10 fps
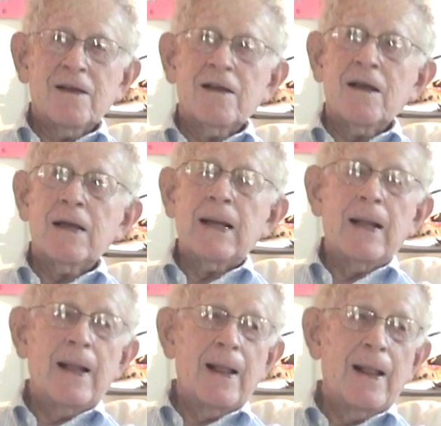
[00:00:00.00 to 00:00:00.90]
Well, for a
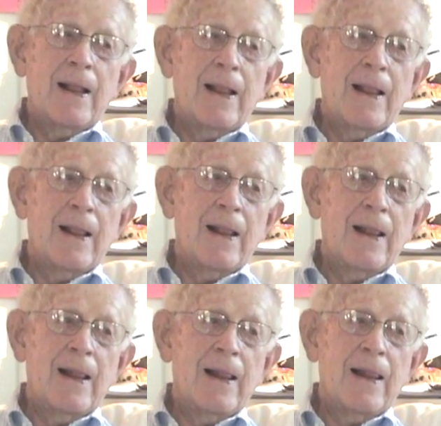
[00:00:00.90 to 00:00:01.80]
long time,
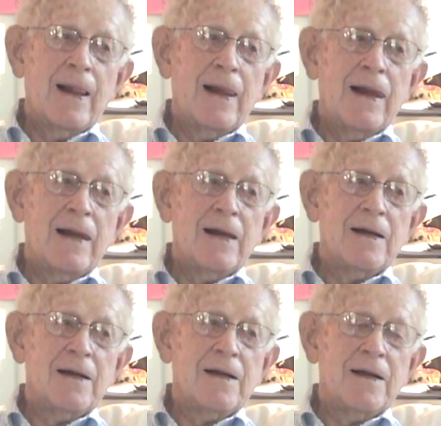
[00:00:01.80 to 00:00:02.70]

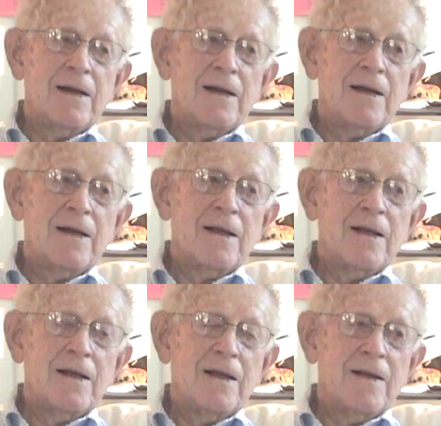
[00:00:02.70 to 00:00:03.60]
Jews couldn't
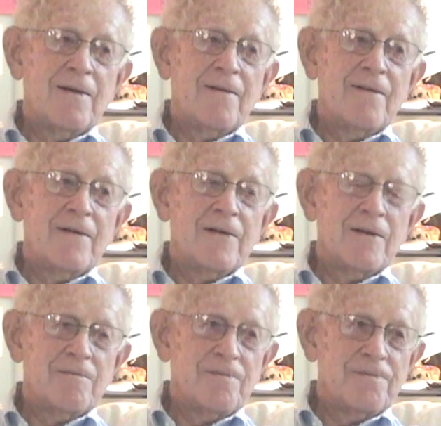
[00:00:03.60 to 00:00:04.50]
buy
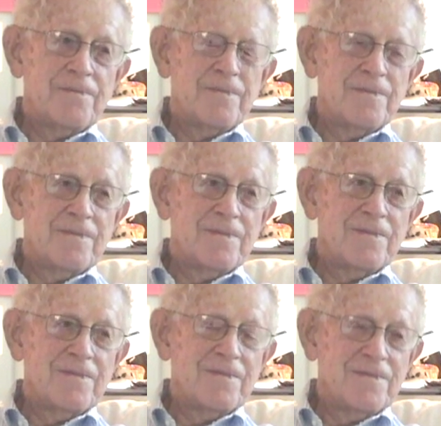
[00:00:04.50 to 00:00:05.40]
houses
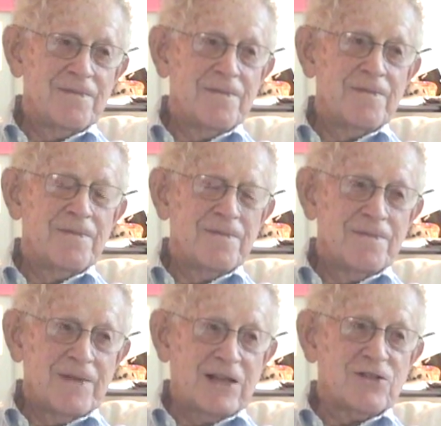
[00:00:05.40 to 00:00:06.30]
in Westdale.
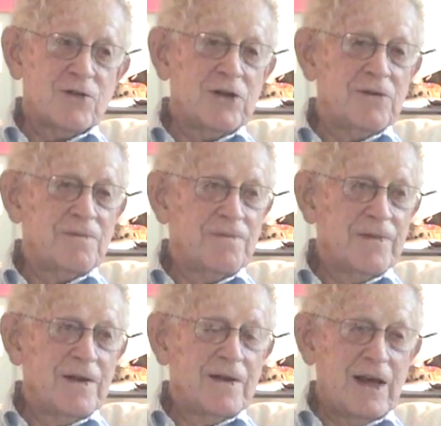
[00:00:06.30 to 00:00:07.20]
That's true.
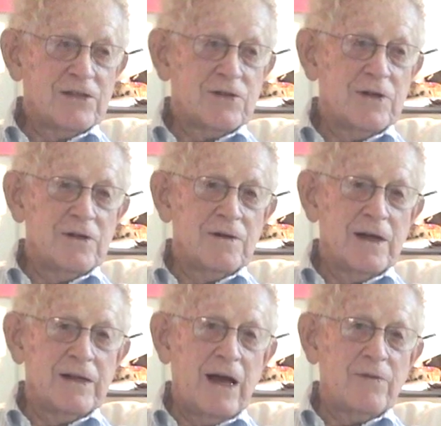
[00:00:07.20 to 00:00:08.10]
That's true.
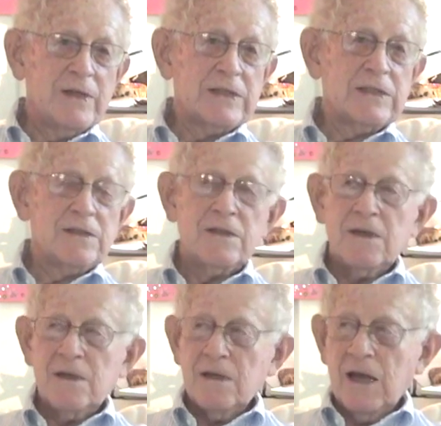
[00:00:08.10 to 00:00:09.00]
And that was,
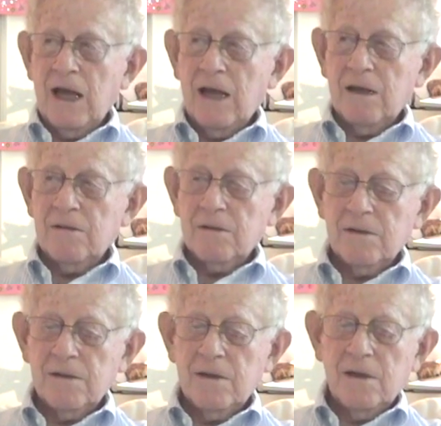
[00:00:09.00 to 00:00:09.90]
it
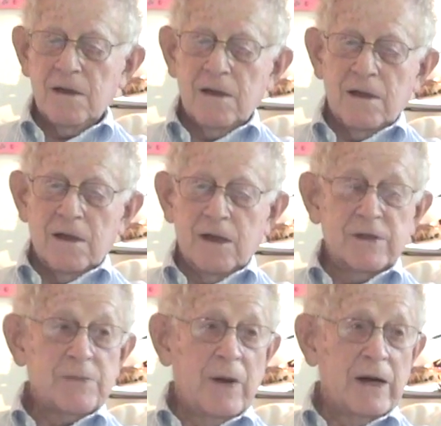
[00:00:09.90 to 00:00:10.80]

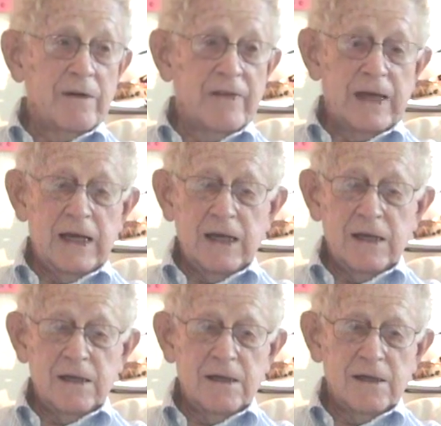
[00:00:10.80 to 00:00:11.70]
was part of
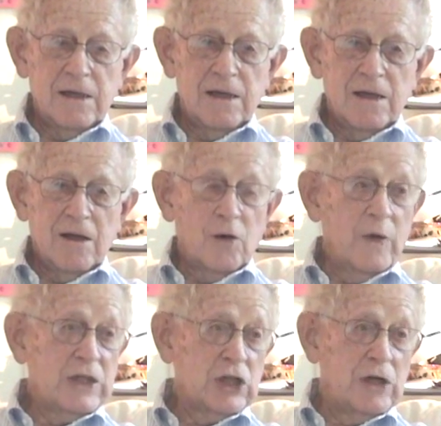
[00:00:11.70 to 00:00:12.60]
the
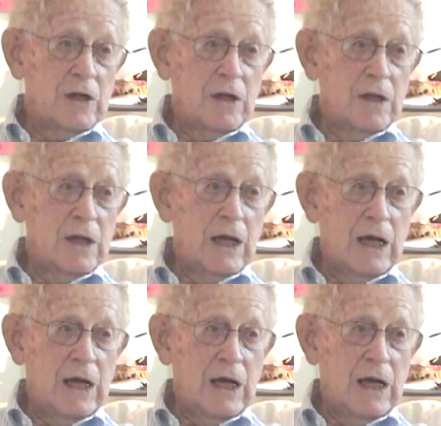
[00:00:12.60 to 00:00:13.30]
original,